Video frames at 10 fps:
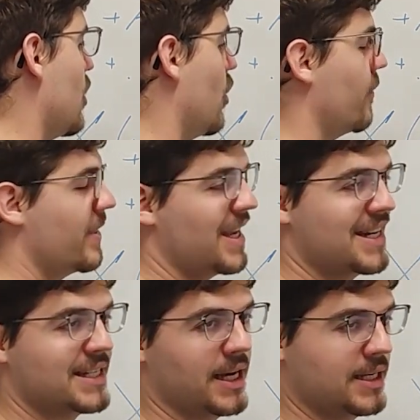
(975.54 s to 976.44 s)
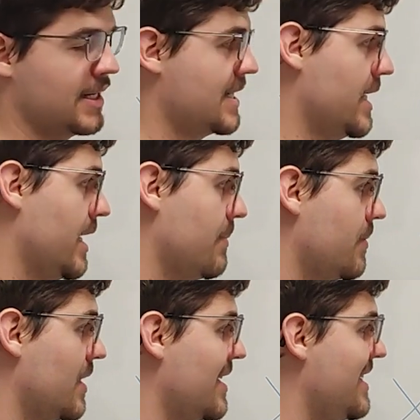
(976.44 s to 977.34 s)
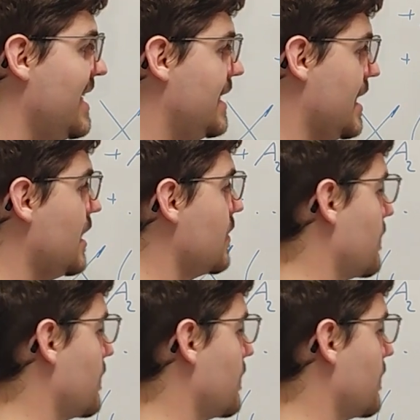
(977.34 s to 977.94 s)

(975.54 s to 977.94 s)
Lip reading: over the entire time dt.